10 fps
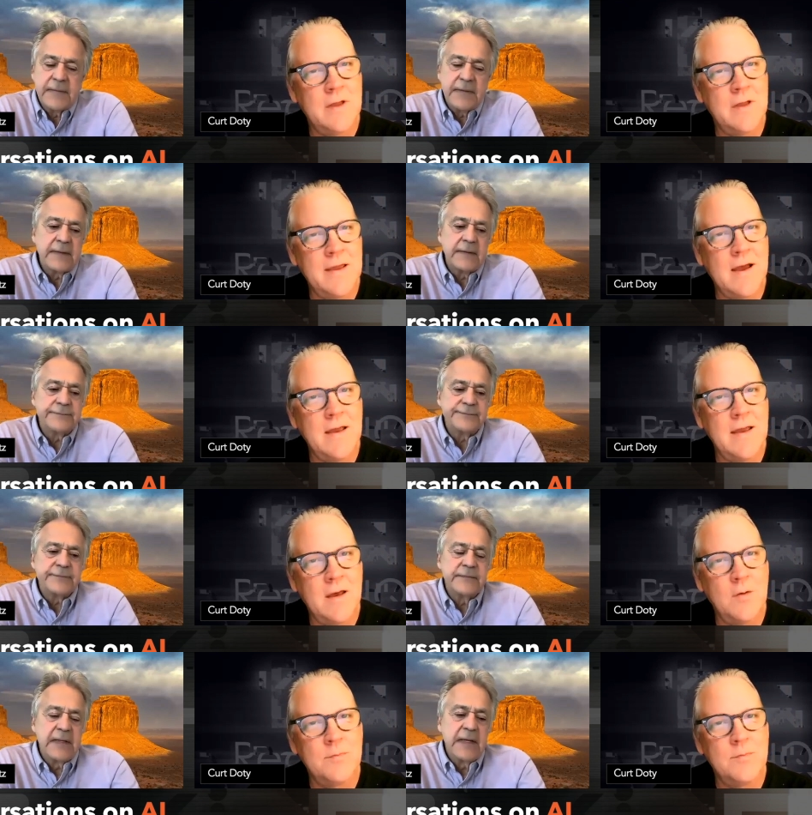Speaker 1: AI
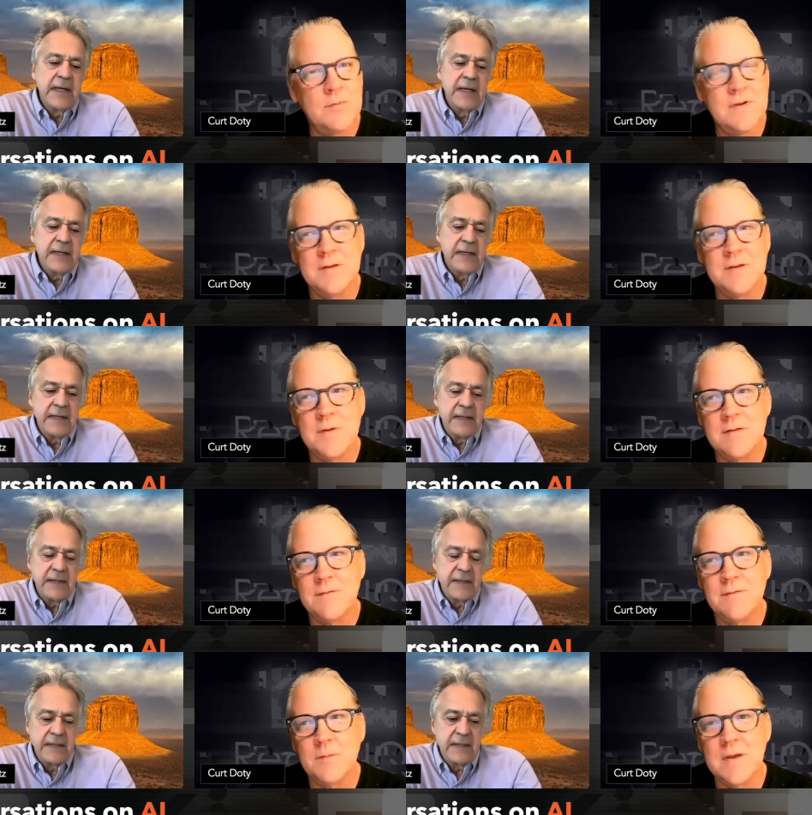help independent
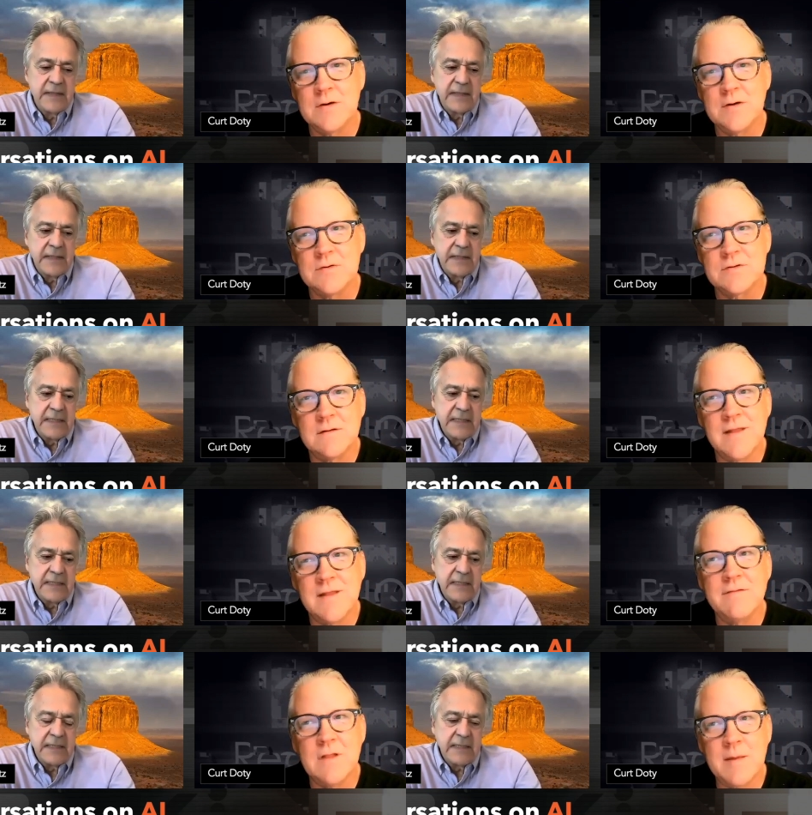filmmakers
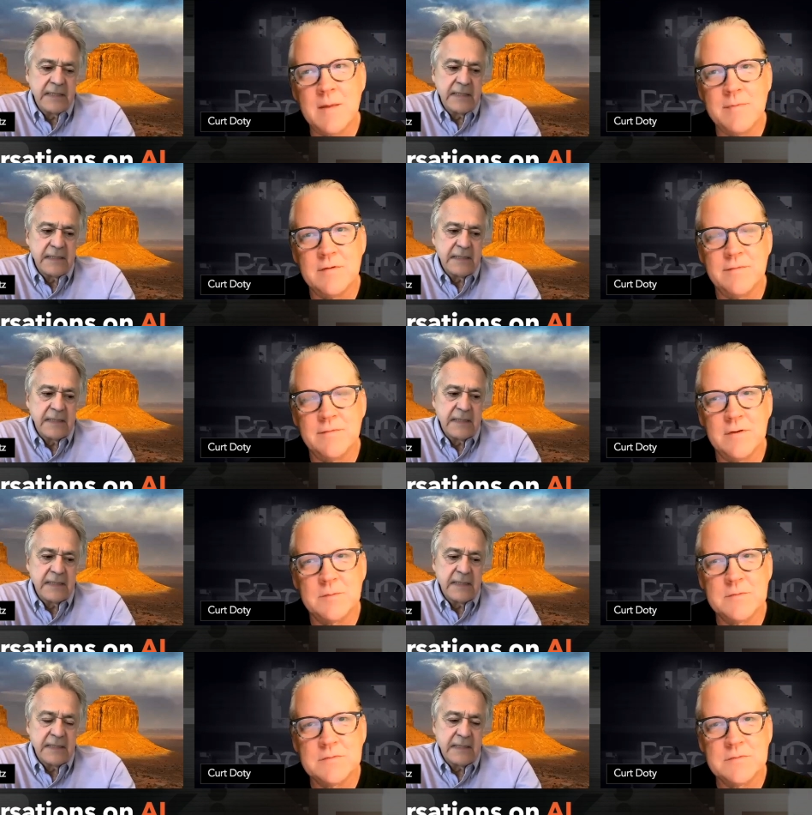level up their
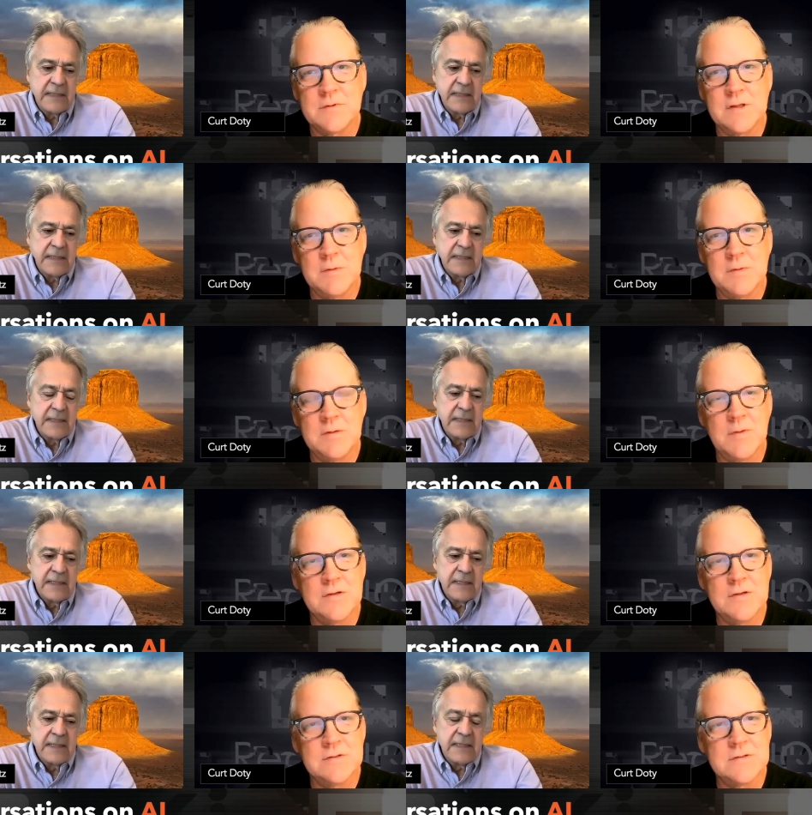films with limited
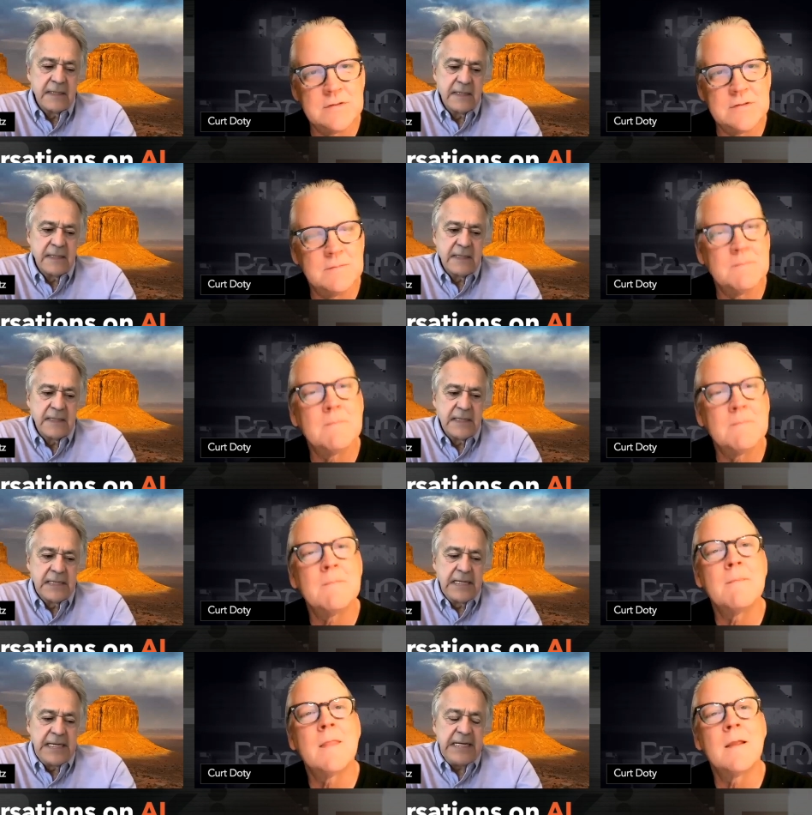budgets?
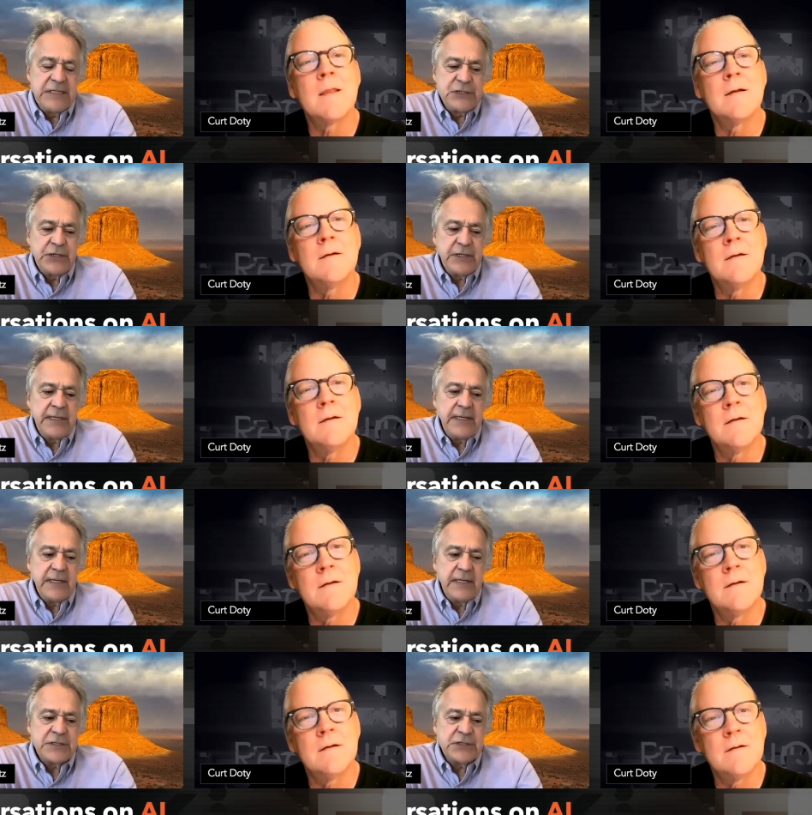
Speaker 2: It certainly
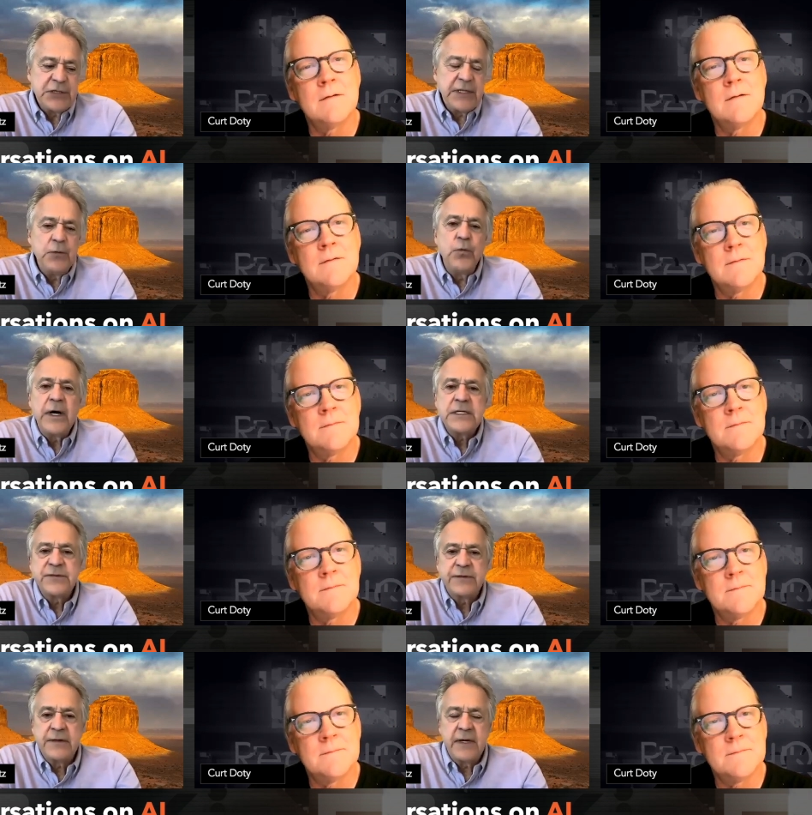was,
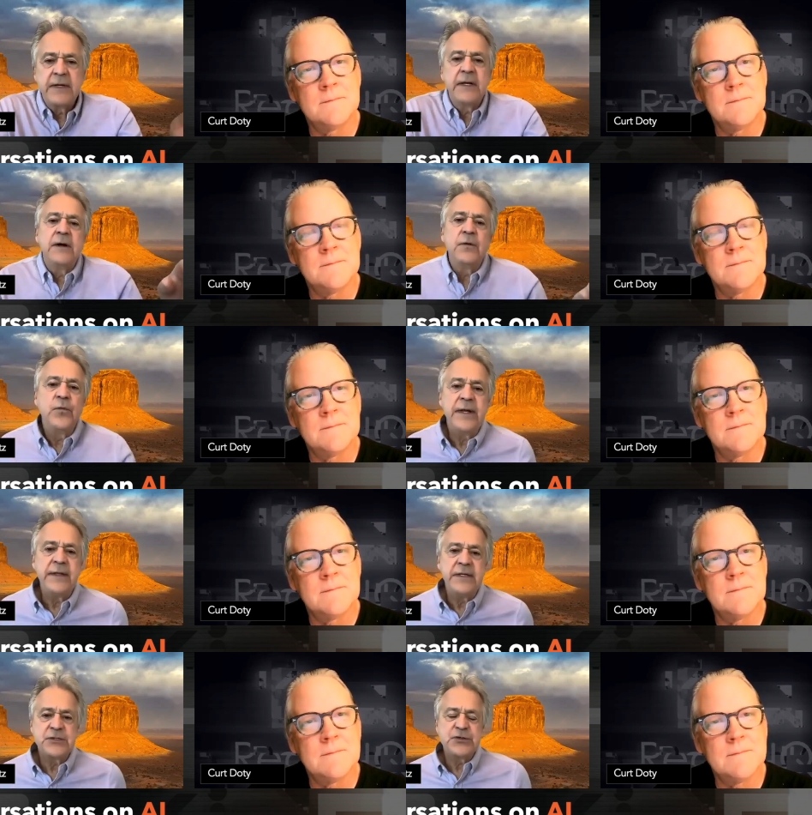when
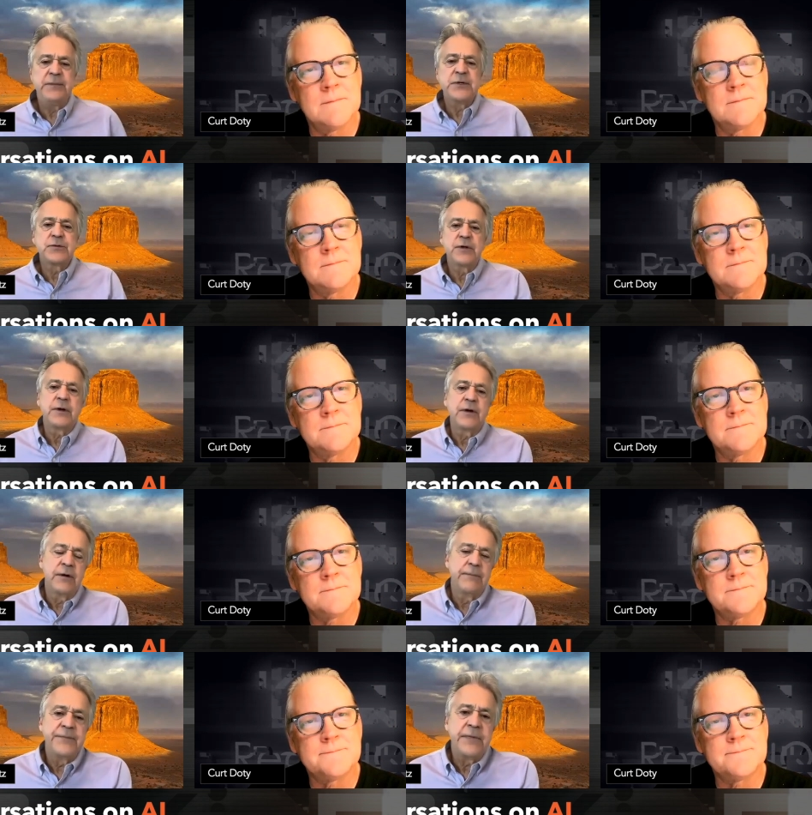these streamers were,
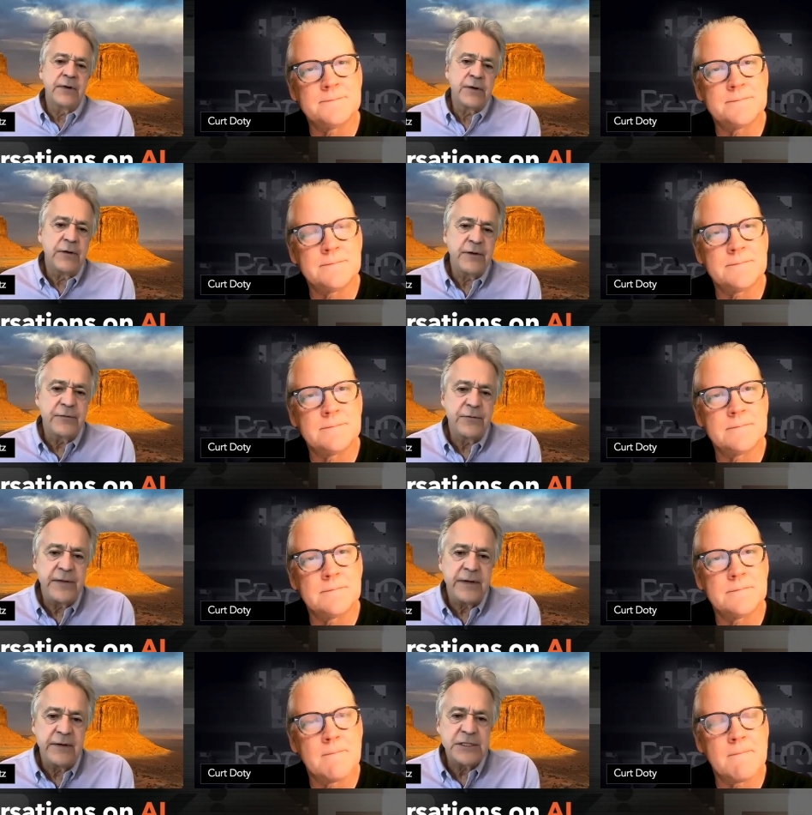going through
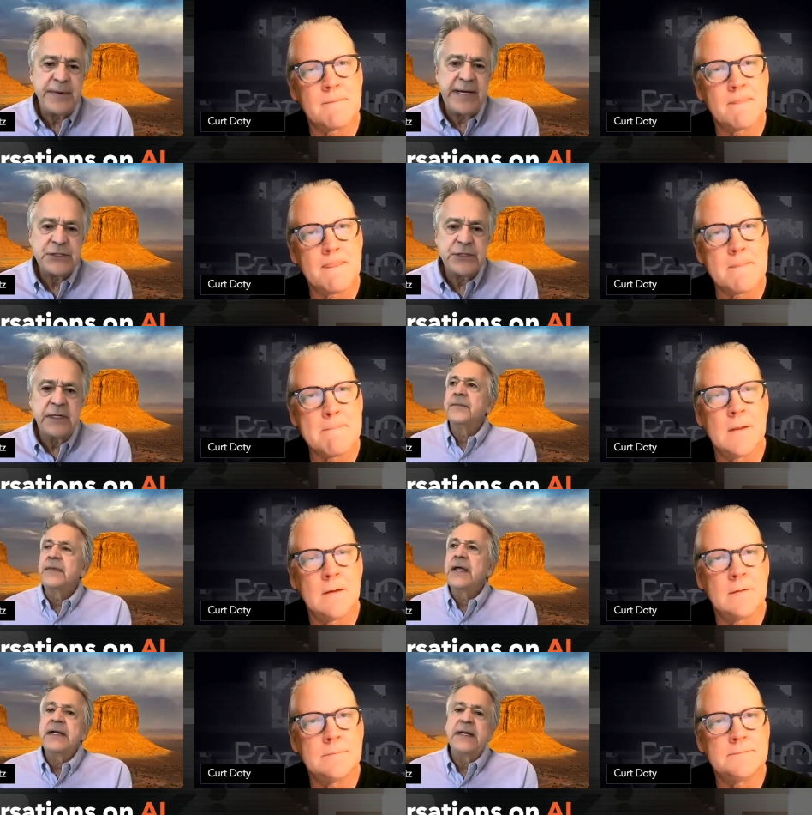their expansion, not